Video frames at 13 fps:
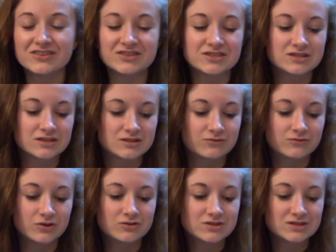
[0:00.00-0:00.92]
because it's
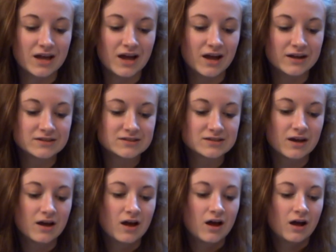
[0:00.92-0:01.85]
full sized
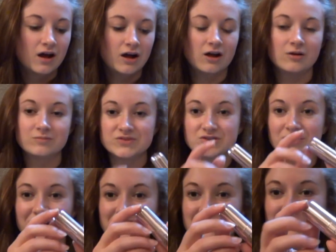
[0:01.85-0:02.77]
um, so
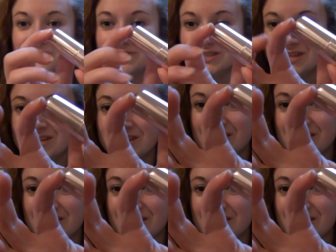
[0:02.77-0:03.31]
I got this really